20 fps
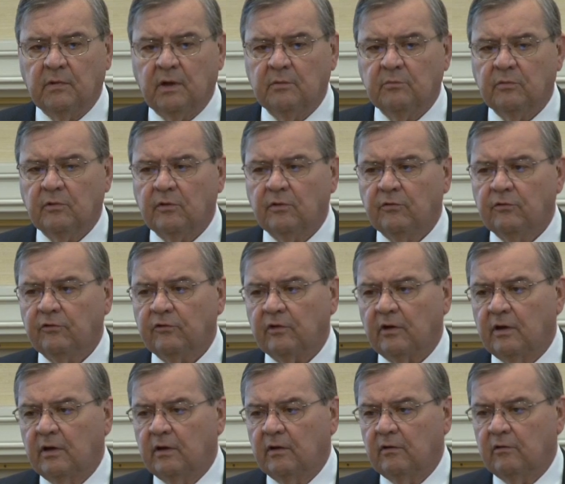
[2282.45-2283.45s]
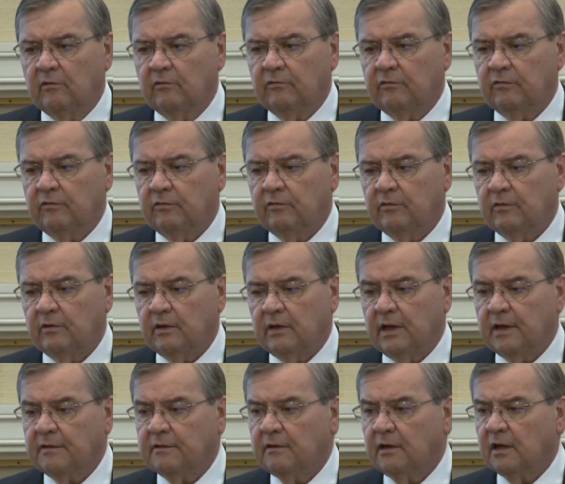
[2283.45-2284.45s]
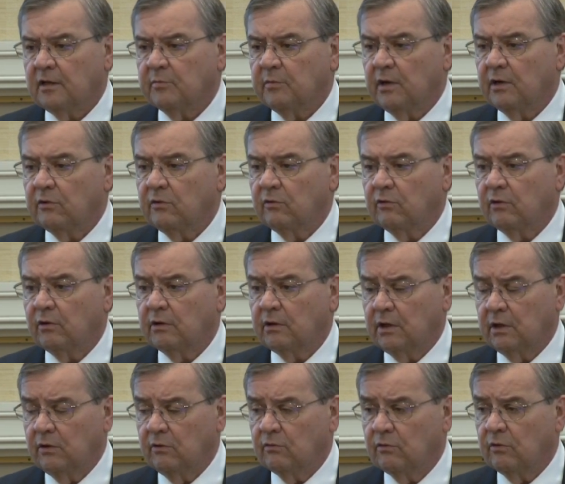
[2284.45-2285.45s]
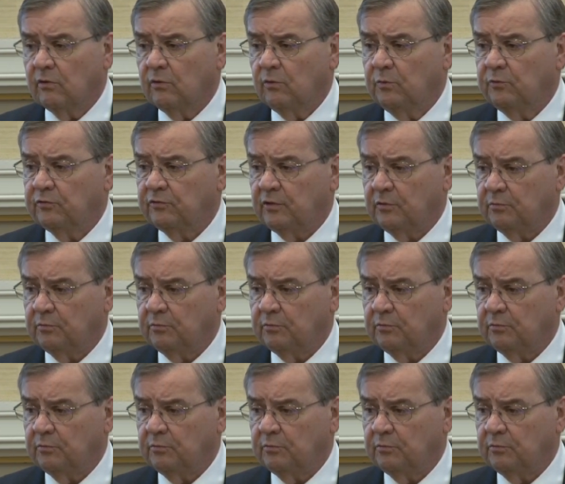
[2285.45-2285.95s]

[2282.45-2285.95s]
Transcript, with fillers: members of ethnic minority groups,